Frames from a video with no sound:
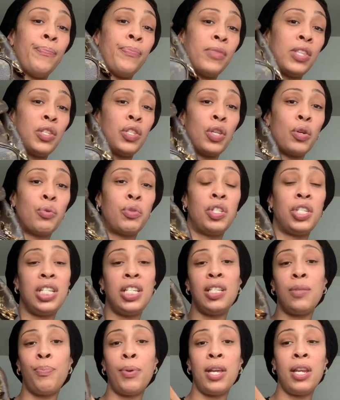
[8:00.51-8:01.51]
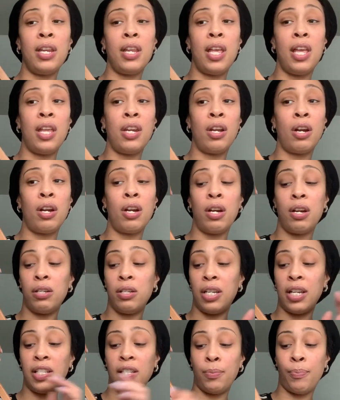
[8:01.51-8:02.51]
So she's been in her
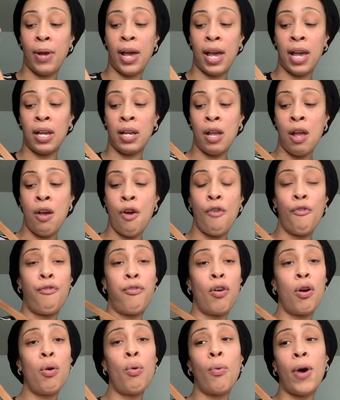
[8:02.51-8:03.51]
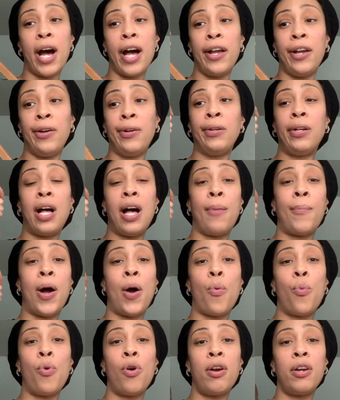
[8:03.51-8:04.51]
dust bag for a while. I
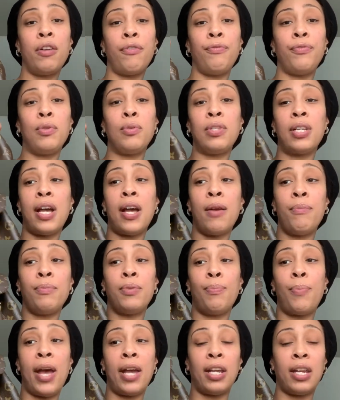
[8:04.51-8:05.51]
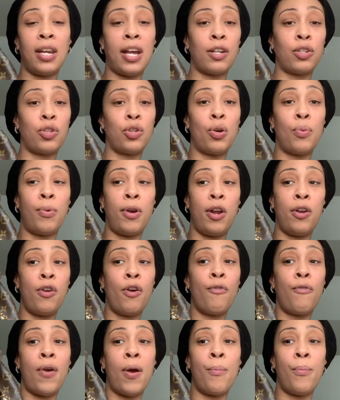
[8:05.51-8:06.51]
wore it a few times back in October and
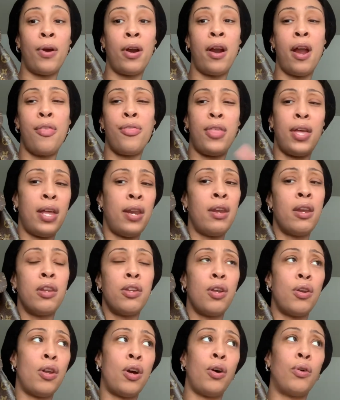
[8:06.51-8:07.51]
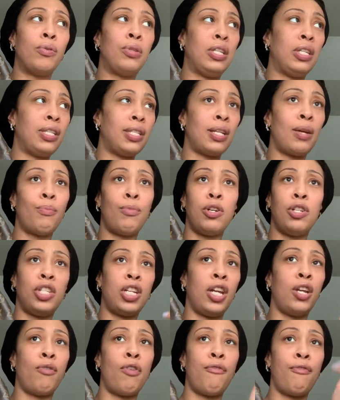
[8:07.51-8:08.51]
November, and then, you know, December,
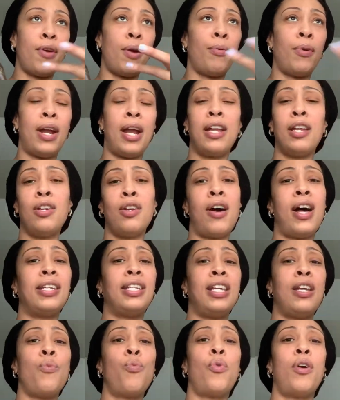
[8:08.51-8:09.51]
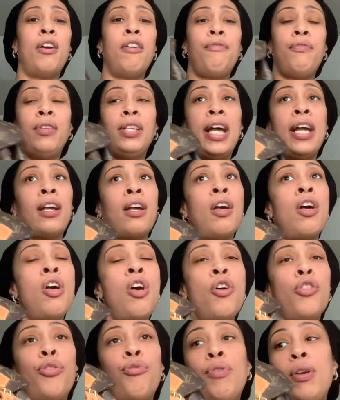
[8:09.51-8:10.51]
January, February, you know, I didn't wear it for like
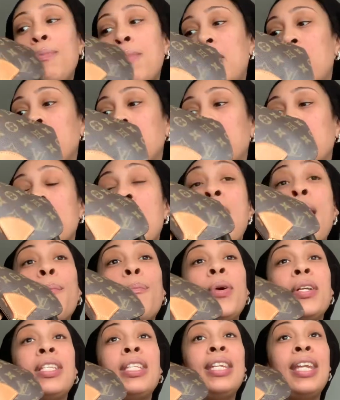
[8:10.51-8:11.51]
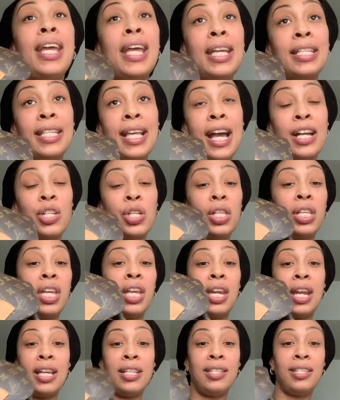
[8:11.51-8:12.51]
3 months. But today is actually
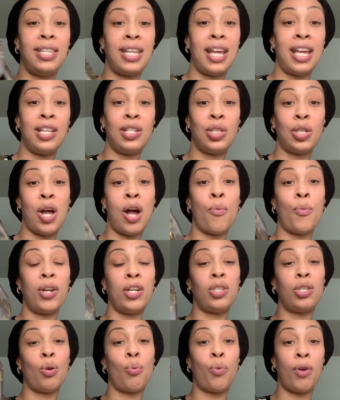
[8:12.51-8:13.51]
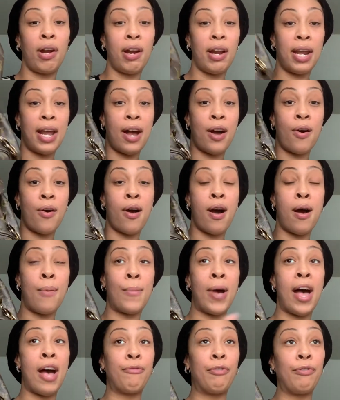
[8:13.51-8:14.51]
a nice day, so I wanted to wear it out.
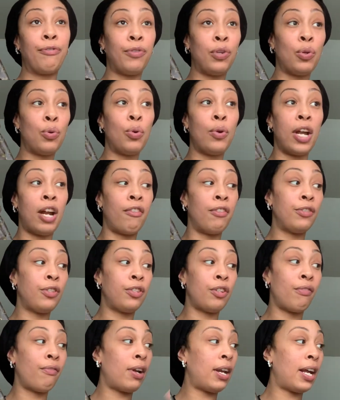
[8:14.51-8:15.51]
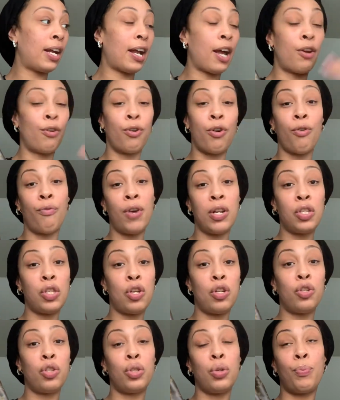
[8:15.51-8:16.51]
I have a few errands to run. I got to go run to
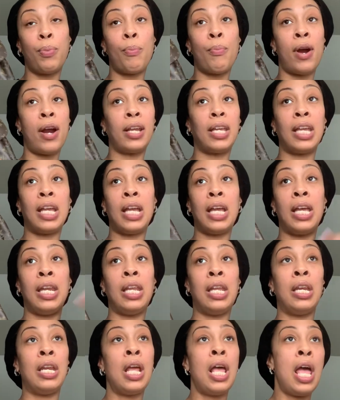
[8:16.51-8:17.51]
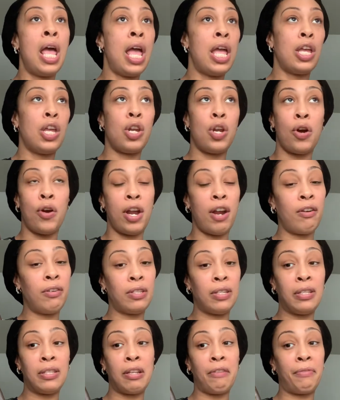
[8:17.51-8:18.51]
the supermarket and, you know, errands
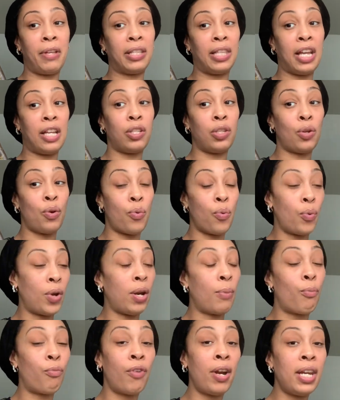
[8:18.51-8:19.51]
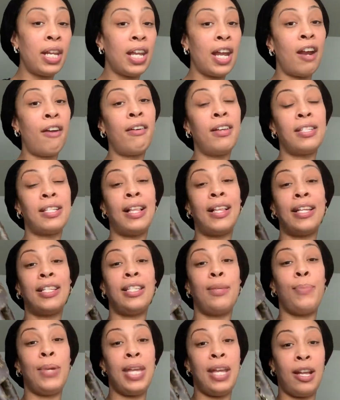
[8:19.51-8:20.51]
and stuff like that. So when I'm running errands, I like
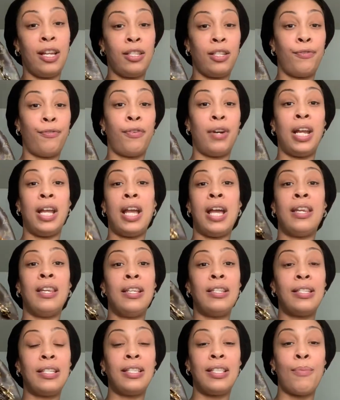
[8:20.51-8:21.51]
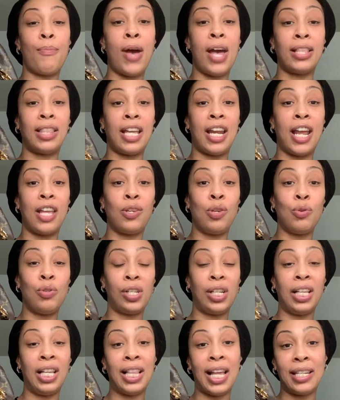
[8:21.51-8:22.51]
to be hands-free. And this is the bag that I
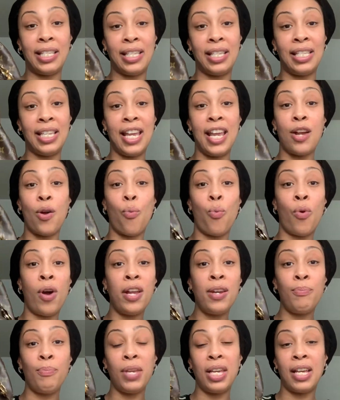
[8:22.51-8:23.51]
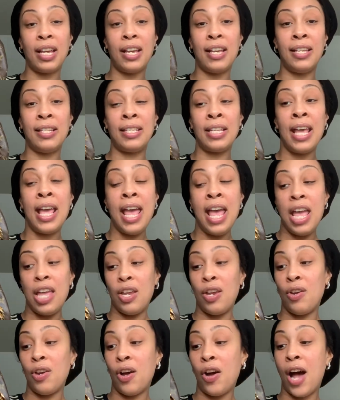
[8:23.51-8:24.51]
usually like to take. One, because,
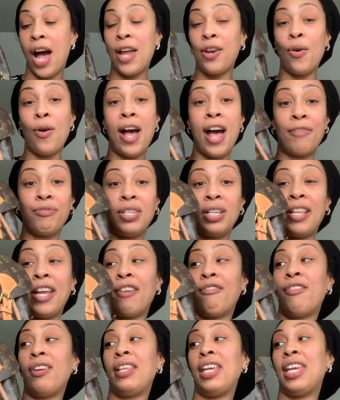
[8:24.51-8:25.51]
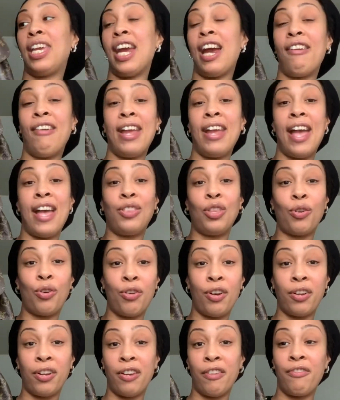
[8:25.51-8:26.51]
you know, I don't have to like really carry it at the
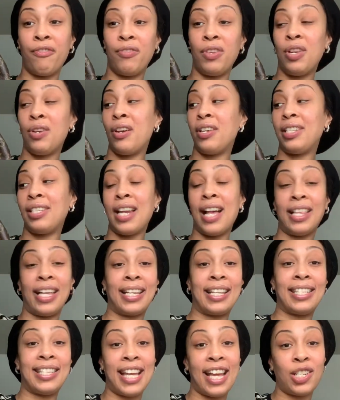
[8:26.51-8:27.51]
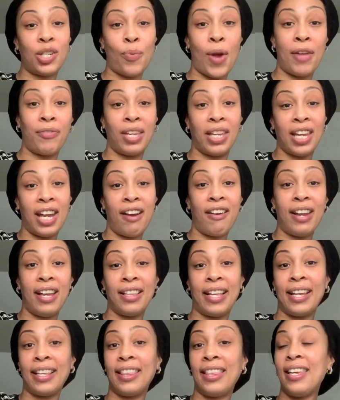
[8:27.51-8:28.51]
crook of, you know, it's not like a satchel. I have to carry it
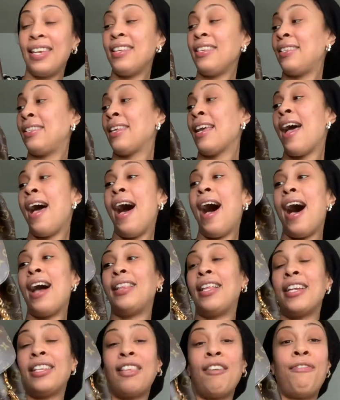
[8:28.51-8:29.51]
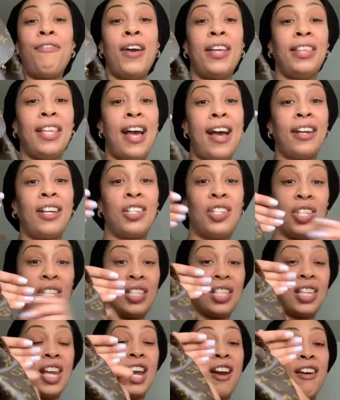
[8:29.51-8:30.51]
like this. I like the fact that I could
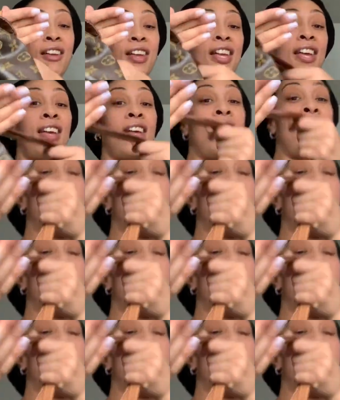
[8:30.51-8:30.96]
just carry it